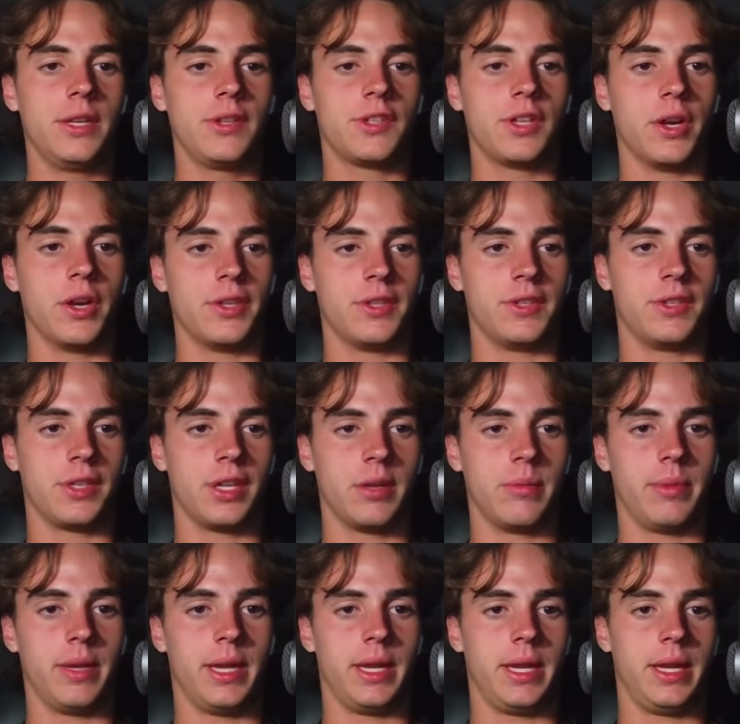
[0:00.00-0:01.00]
So this is going
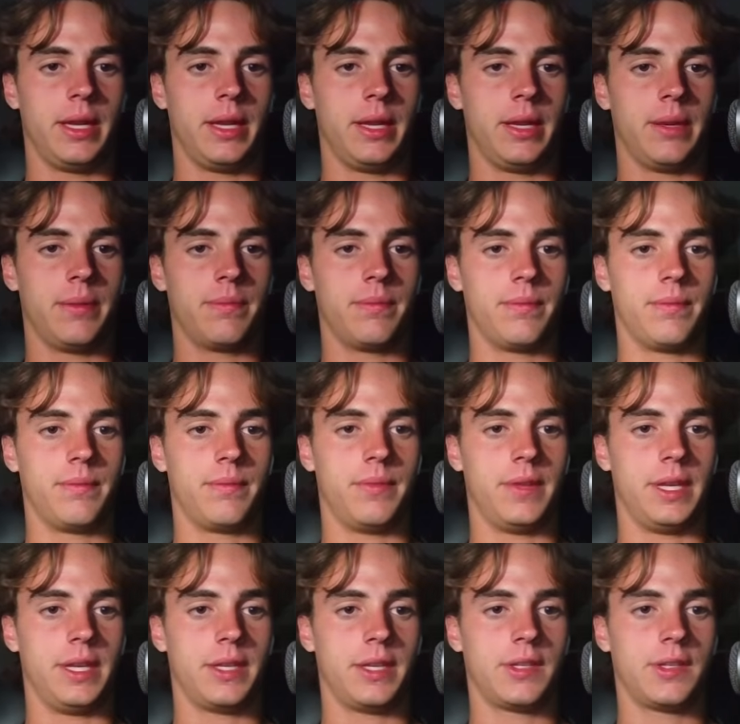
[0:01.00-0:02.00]
to be
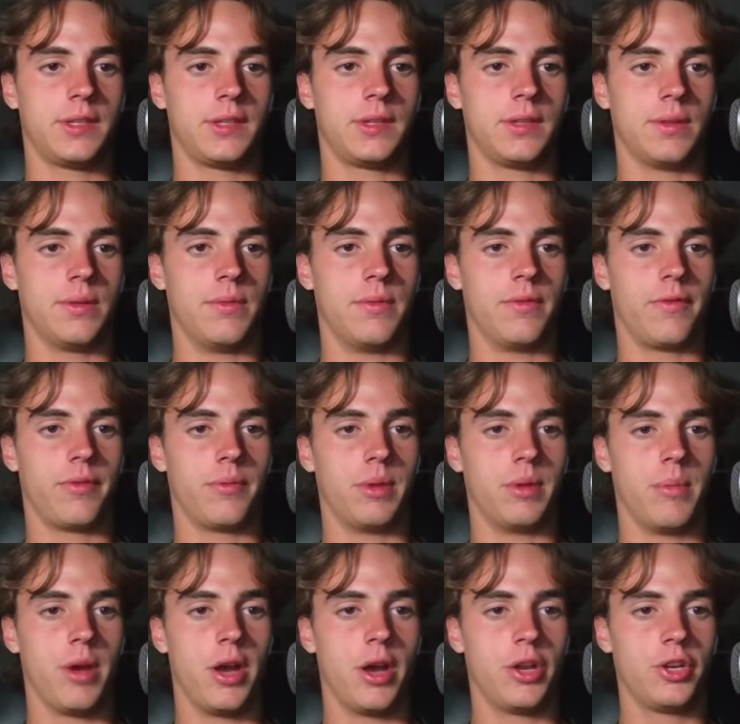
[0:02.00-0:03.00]
this from the
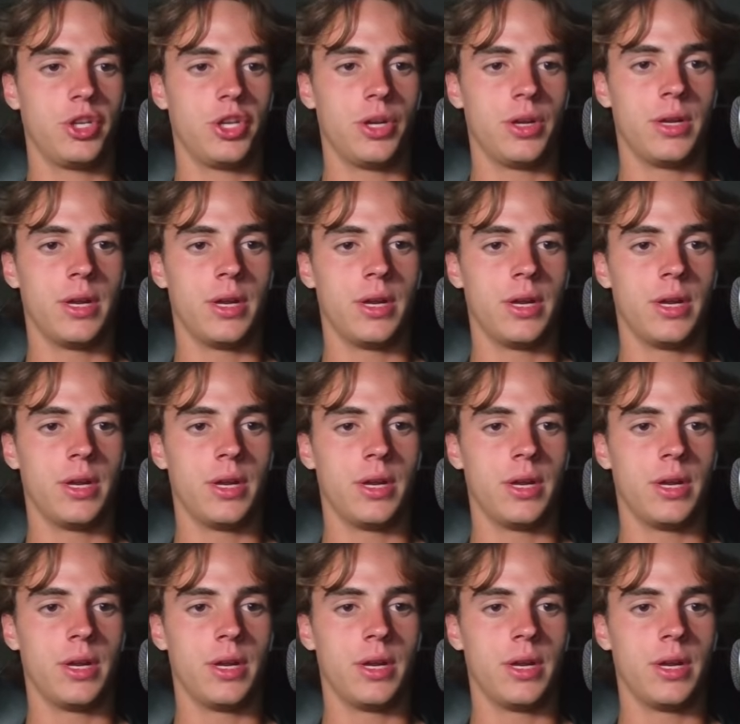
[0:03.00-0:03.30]
merge.